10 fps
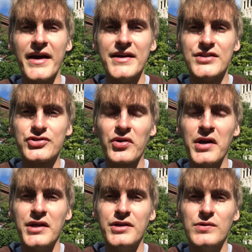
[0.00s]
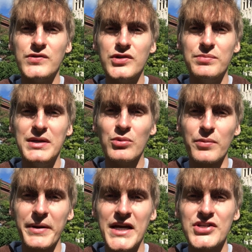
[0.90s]
that, it's training you to be
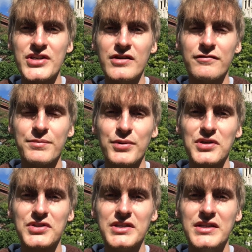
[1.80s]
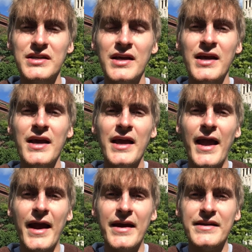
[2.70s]
more patient of a person
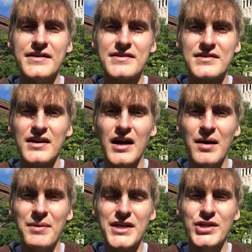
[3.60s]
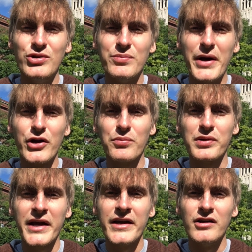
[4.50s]
and it's uh, making you a better
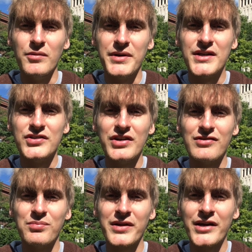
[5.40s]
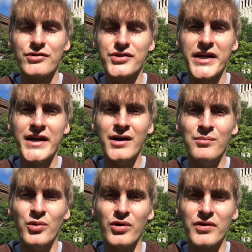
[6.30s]
planner because you have to plan your day
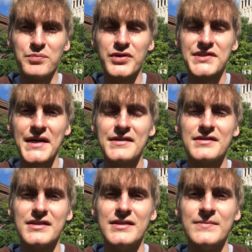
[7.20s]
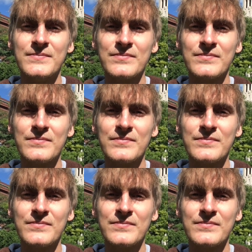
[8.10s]
out more precisely.